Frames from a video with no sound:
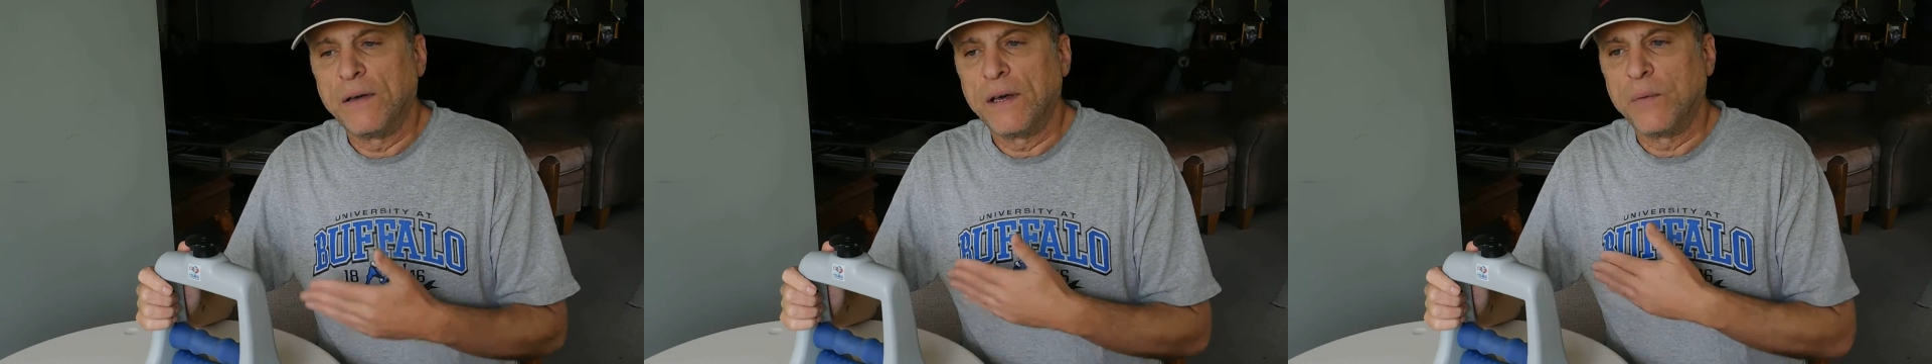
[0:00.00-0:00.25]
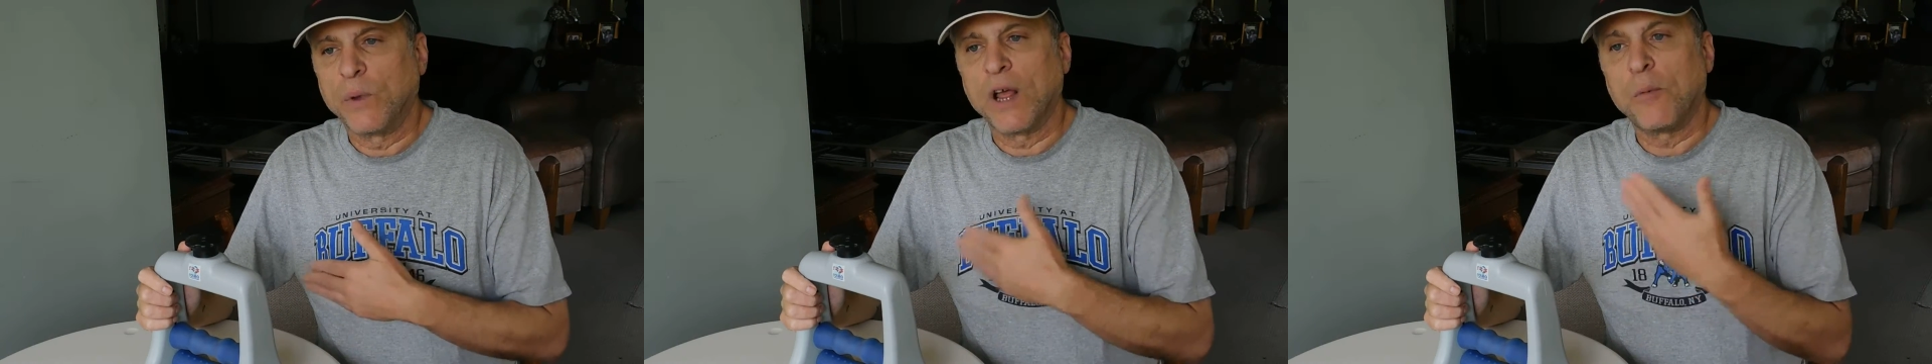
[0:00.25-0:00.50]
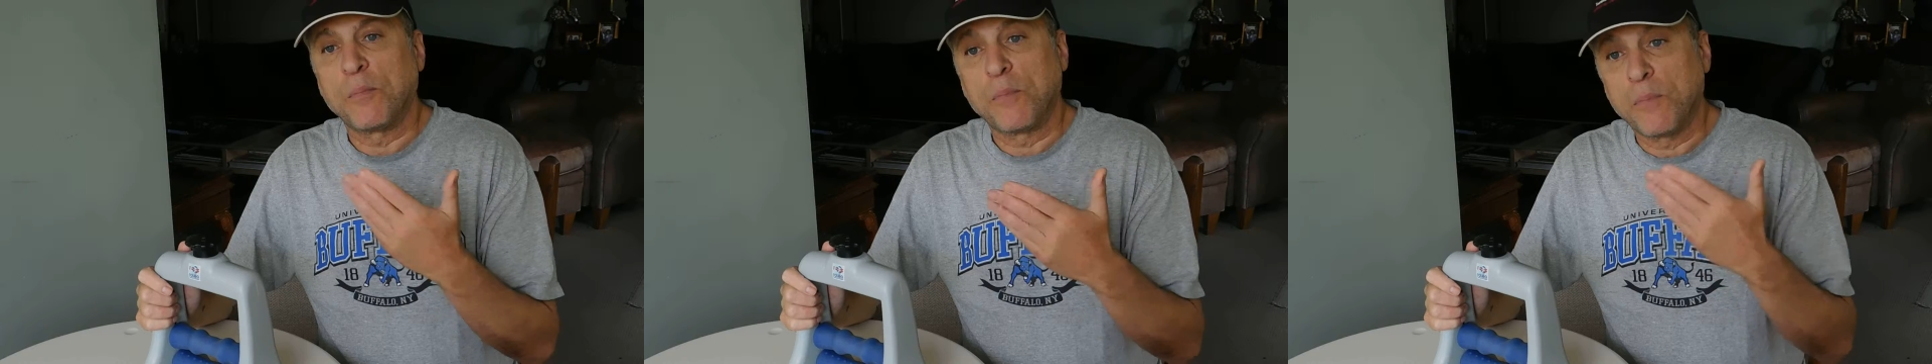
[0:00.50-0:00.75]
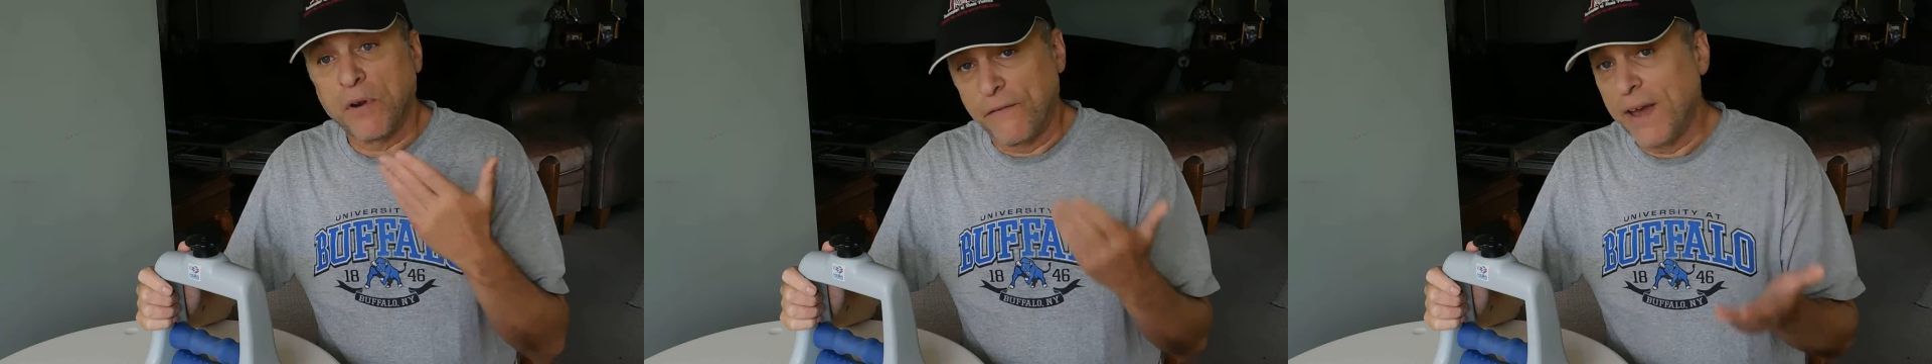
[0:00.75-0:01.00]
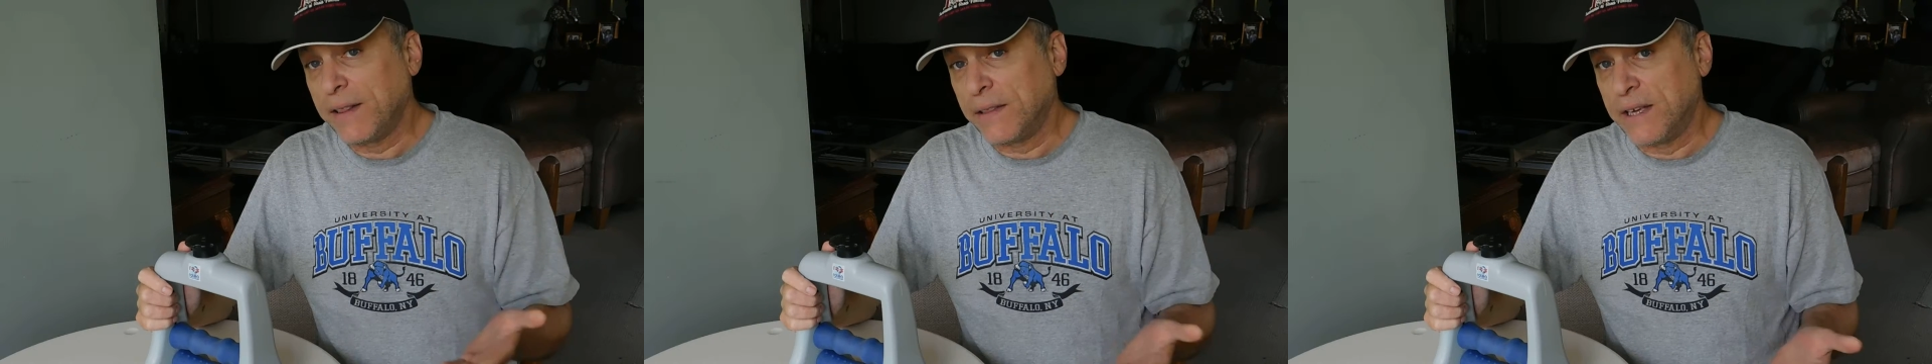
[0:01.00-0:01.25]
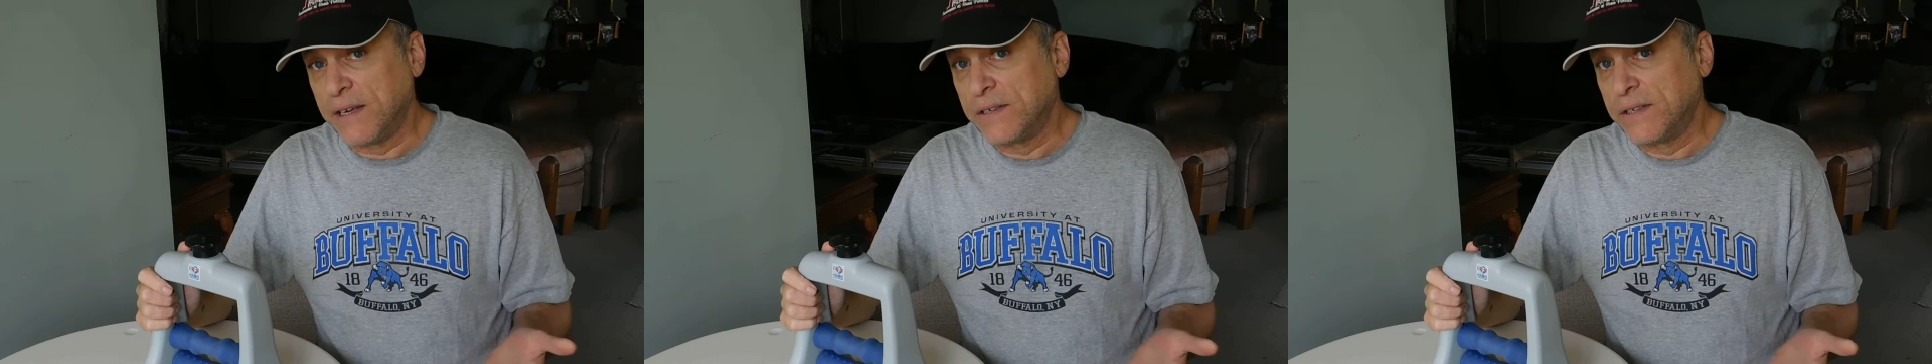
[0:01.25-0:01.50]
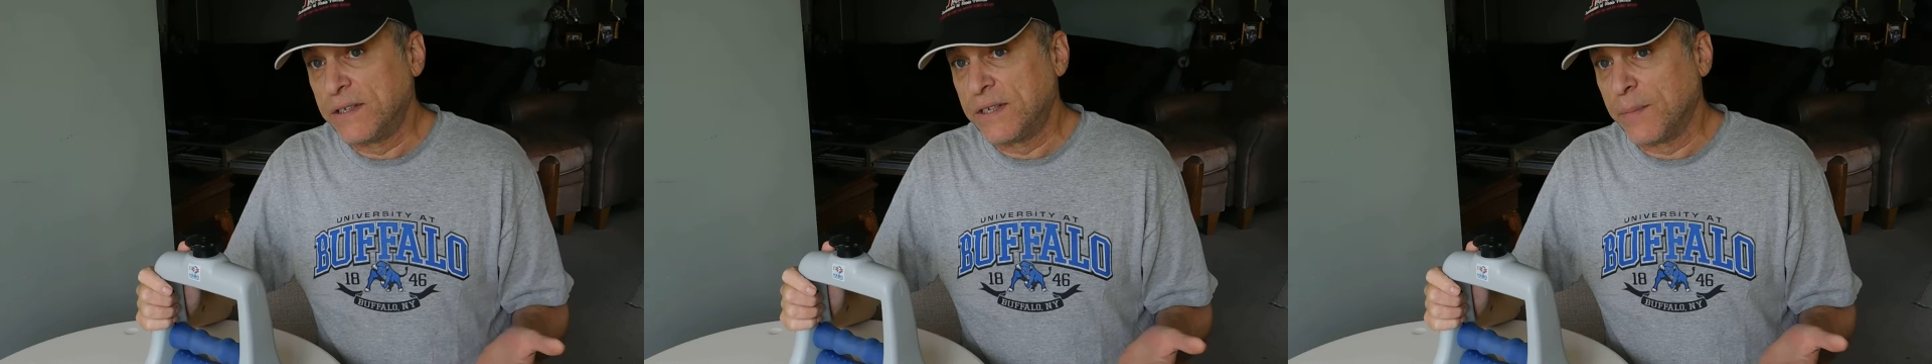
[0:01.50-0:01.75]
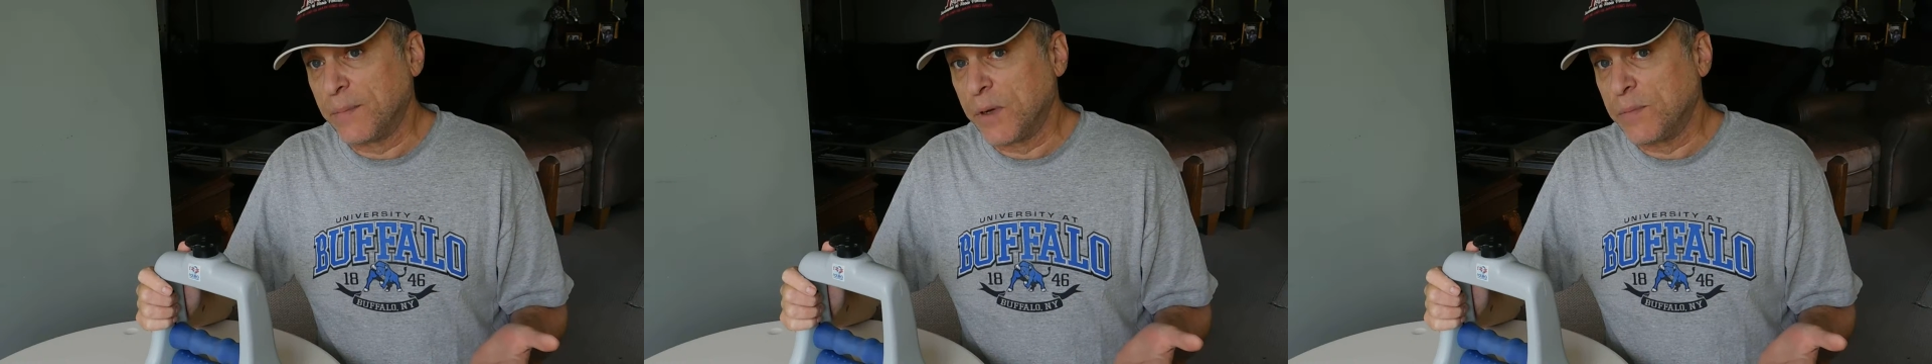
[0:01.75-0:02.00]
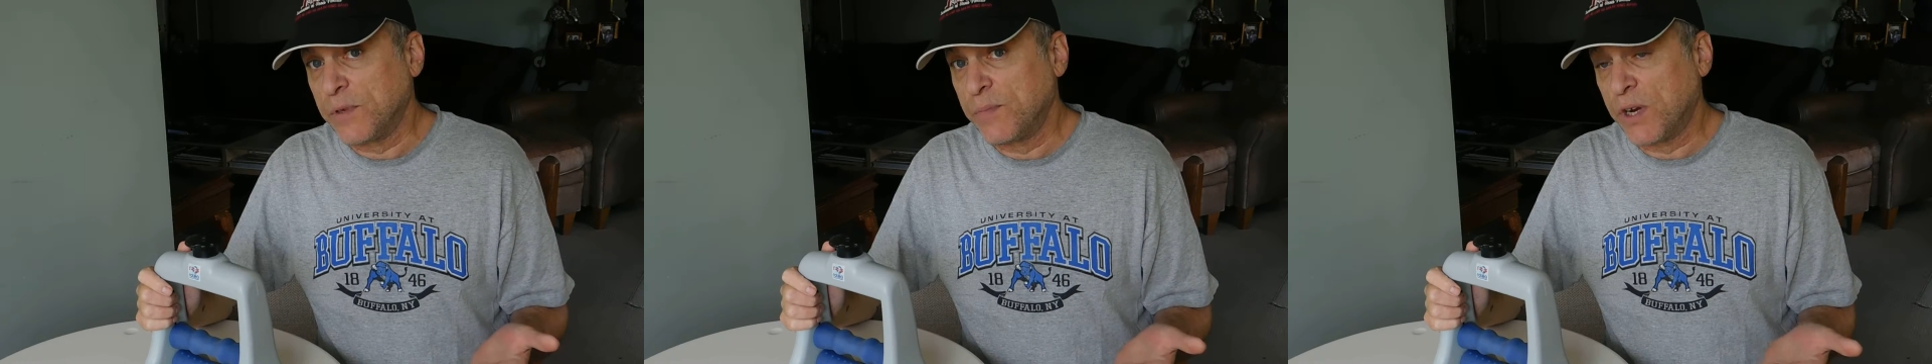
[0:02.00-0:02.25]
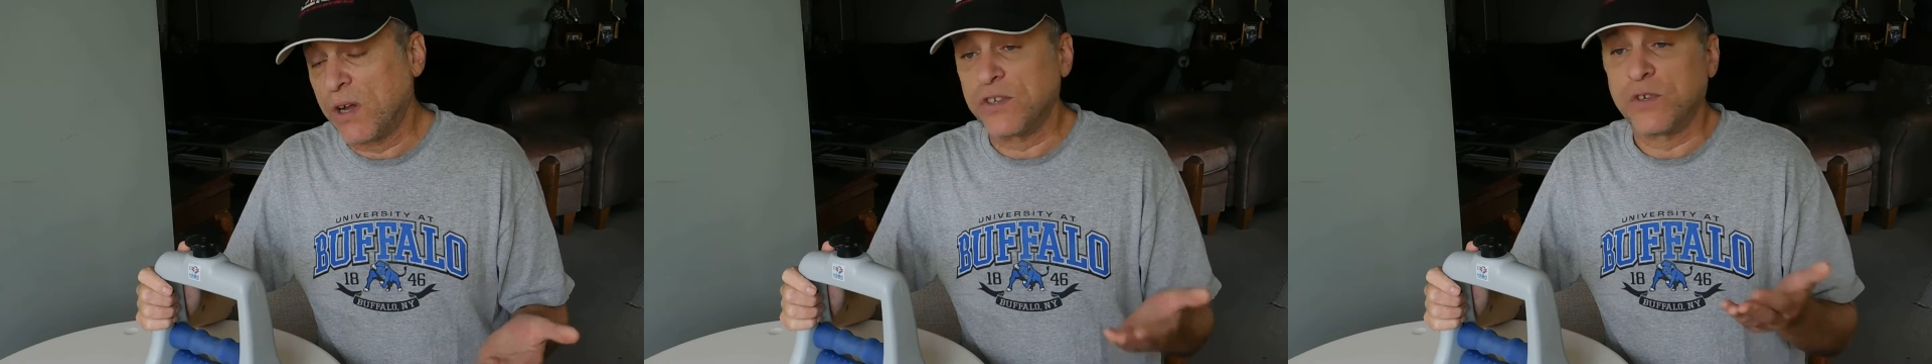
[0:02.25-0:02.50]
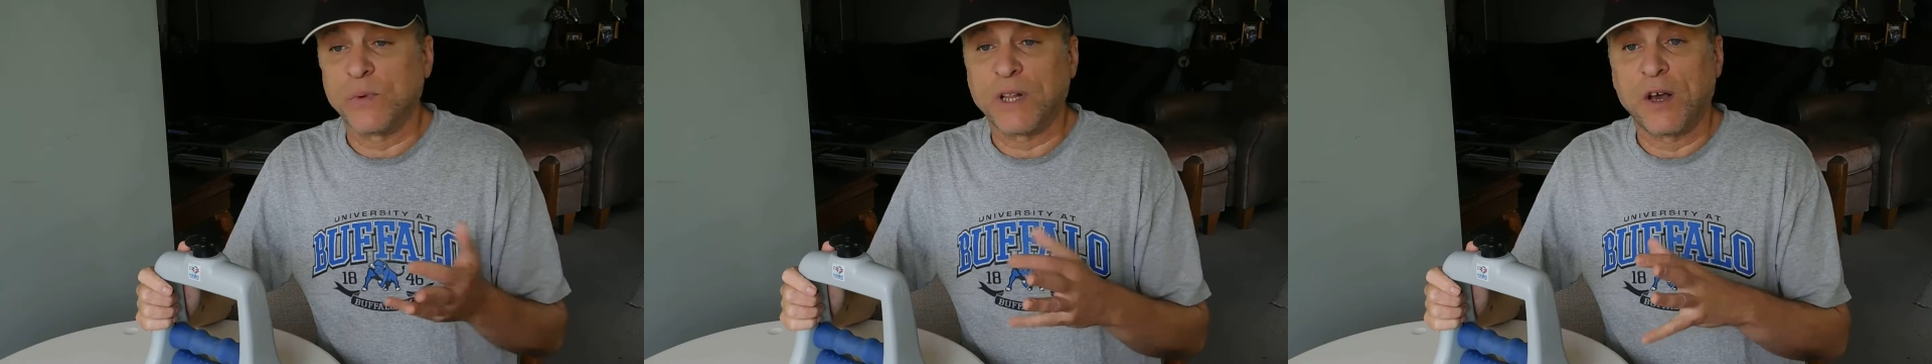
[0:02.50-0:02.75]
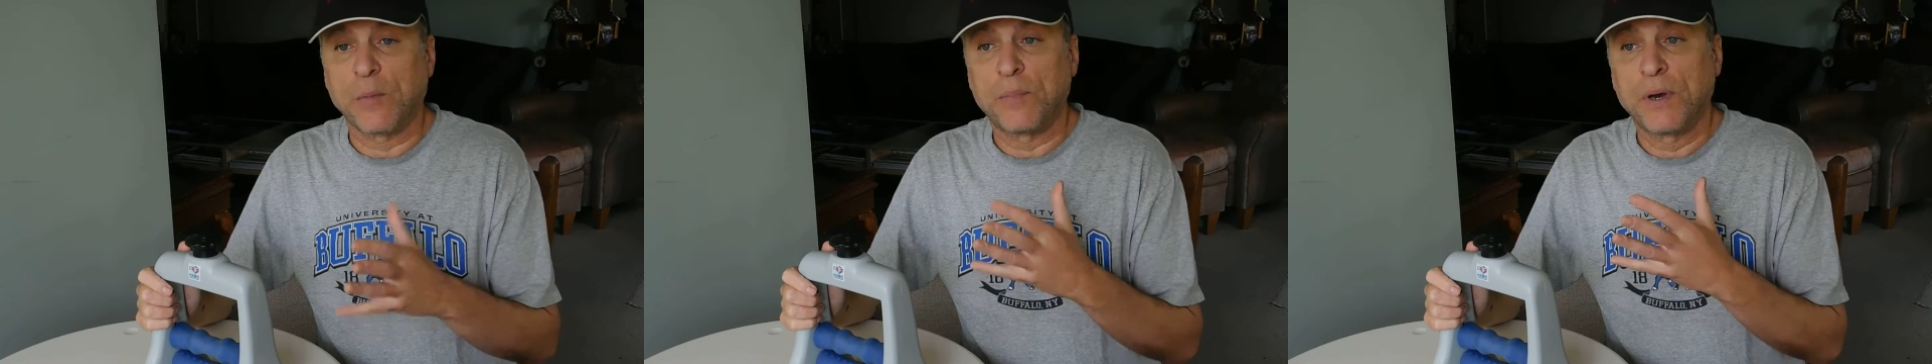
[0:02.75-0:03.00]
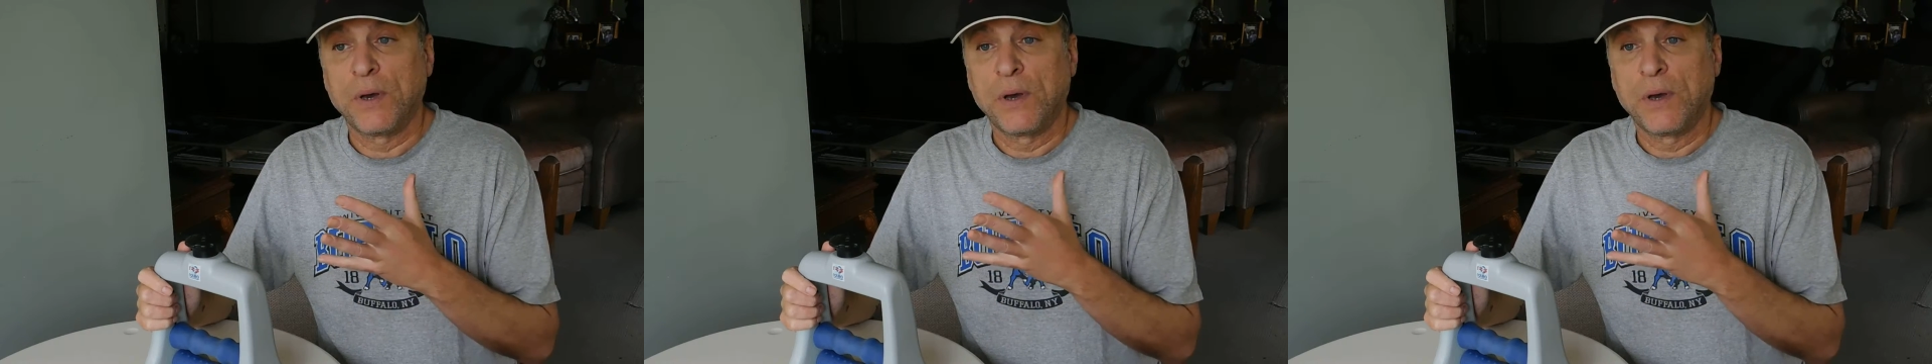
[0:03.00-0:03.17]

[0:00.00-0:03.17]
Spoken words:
It will help prevent these symptoms, but also will help